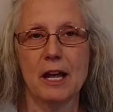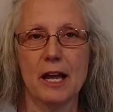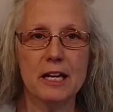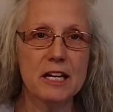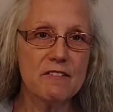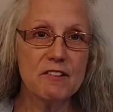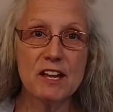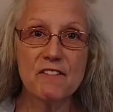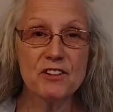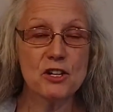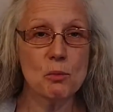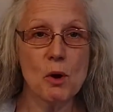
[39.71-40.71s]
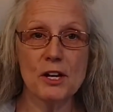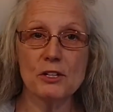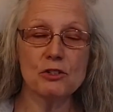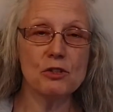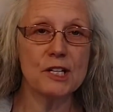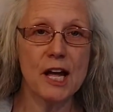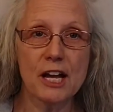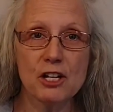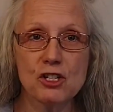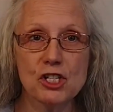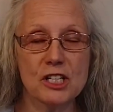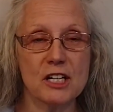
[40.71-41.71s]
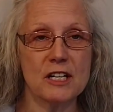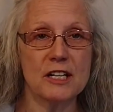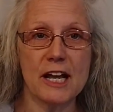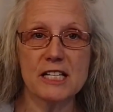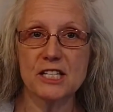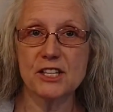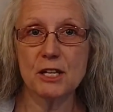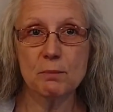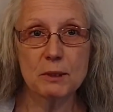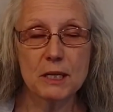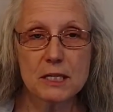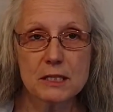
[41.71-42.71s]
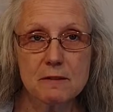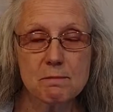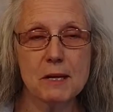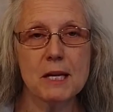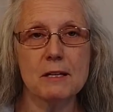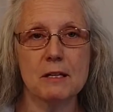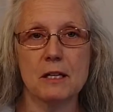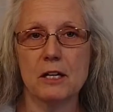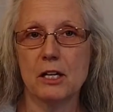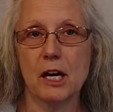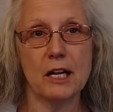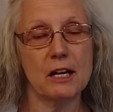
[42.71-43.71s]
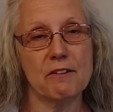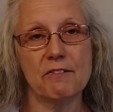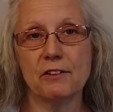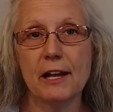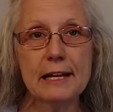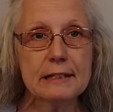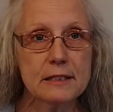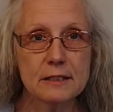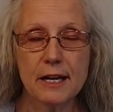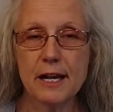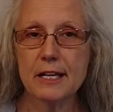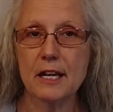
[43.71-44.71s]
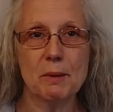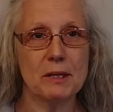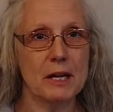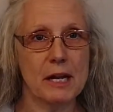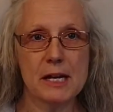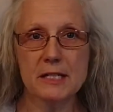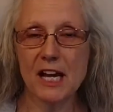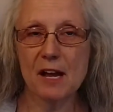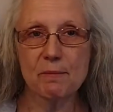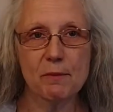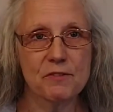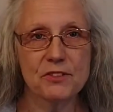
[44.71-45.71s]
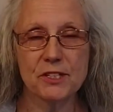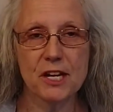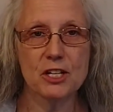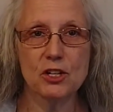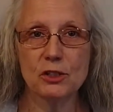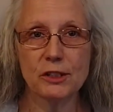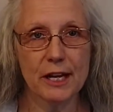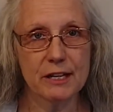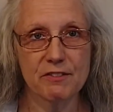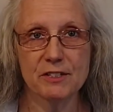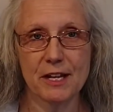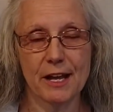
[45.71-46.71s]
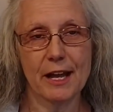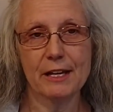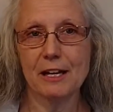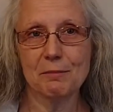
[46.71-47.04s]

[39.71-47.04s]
And if you don't want to do that, you just get a nice thin piece of meat, like a flank steak. I mean, any type of steak you like for Dad.